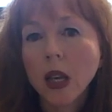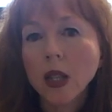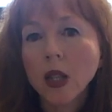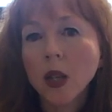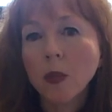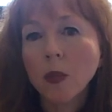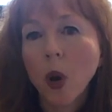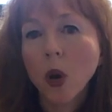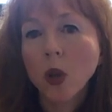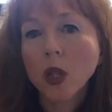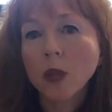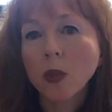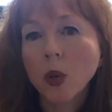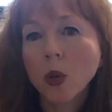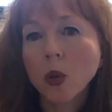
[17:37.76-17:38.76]
Is it
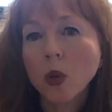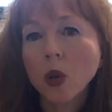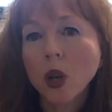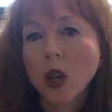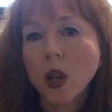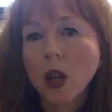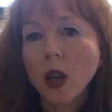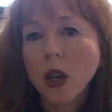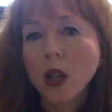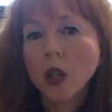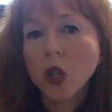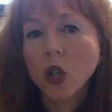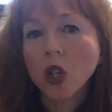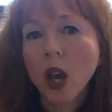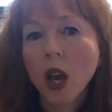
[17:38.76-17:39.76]
possible
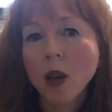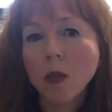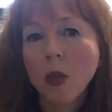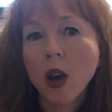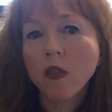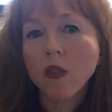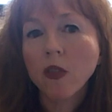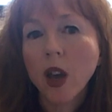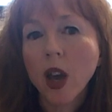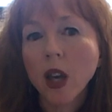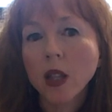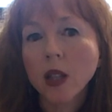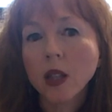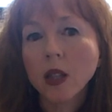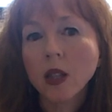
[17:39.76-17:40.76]
to shut my
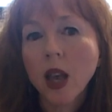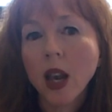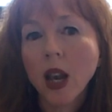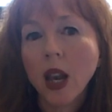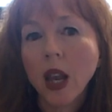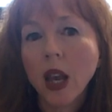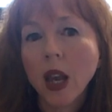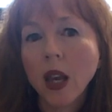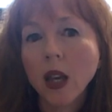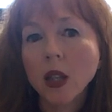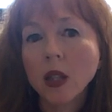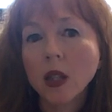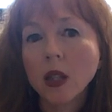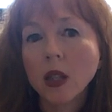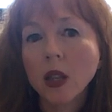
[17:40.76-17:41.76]
face and
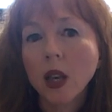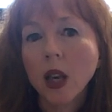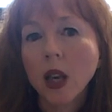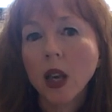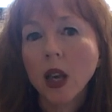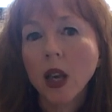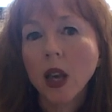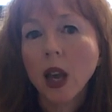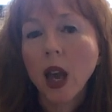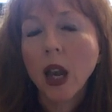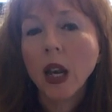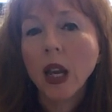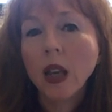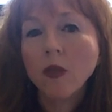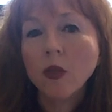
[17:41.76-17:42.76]
legs and
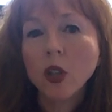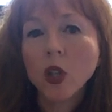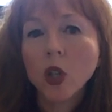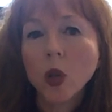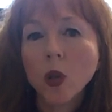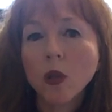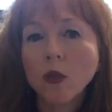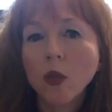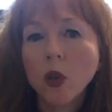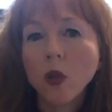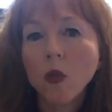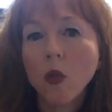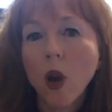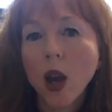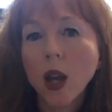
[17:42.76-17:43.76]
leave the two of
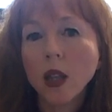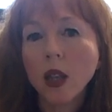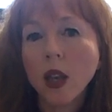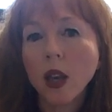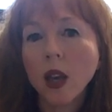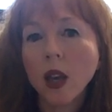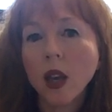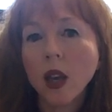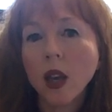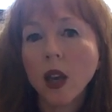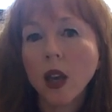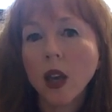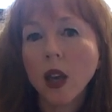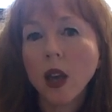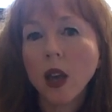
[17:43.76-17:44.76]
you right there,
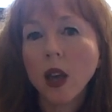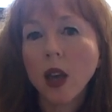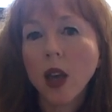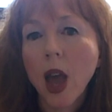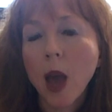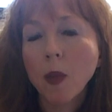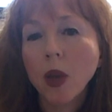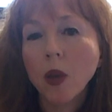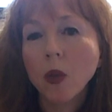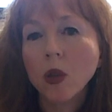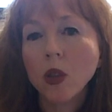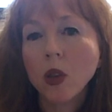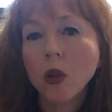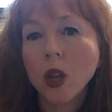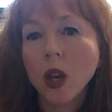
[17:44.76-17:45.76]
happy
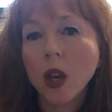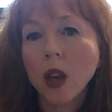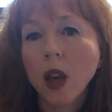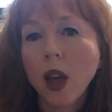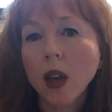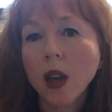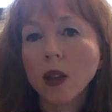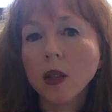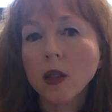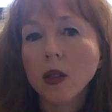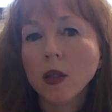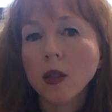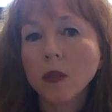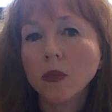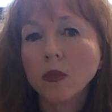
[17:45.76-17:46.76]
with your
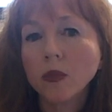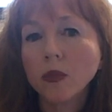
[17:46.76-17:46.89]
knickknacks?